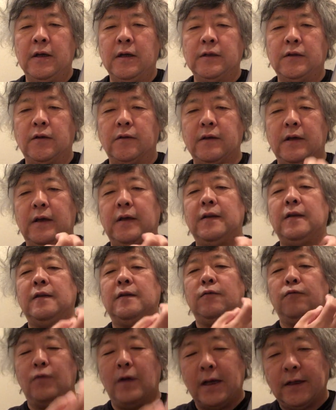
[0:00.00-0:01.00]
So in
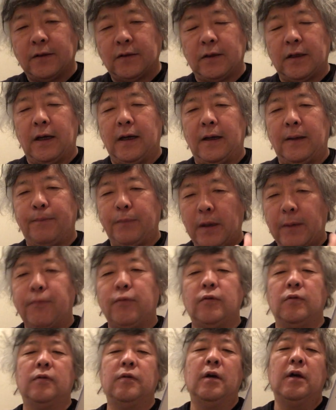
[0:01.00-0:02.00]
the West,
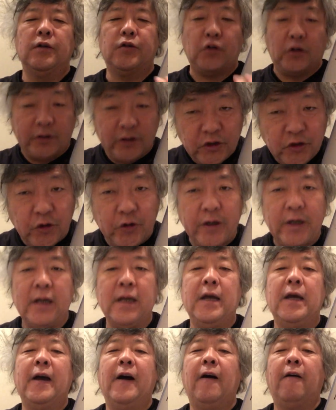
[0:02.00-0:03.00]
people traditionally
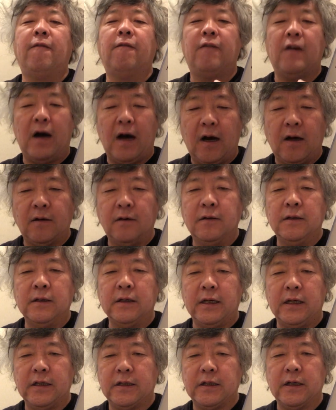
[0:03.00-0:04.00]
vow
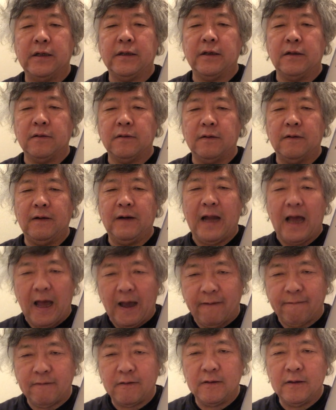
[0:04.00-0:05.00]
eternal
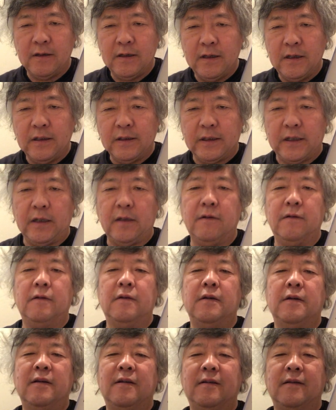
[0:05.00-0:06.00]
love
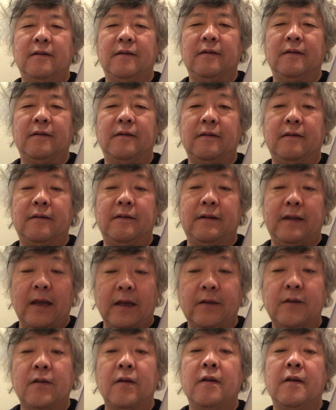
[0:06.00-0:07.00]
till
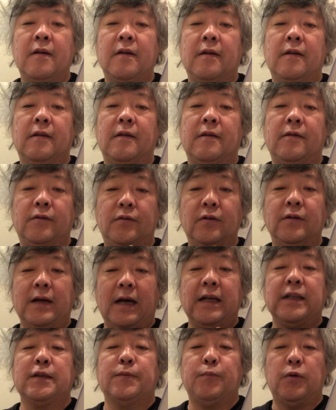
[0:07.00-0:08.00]
death do
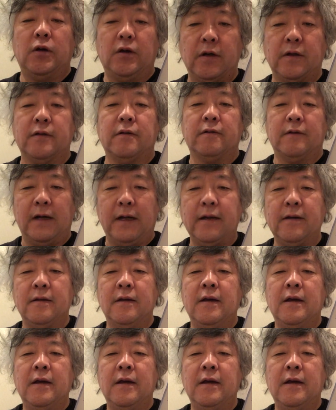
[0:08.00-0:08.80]
us part, right?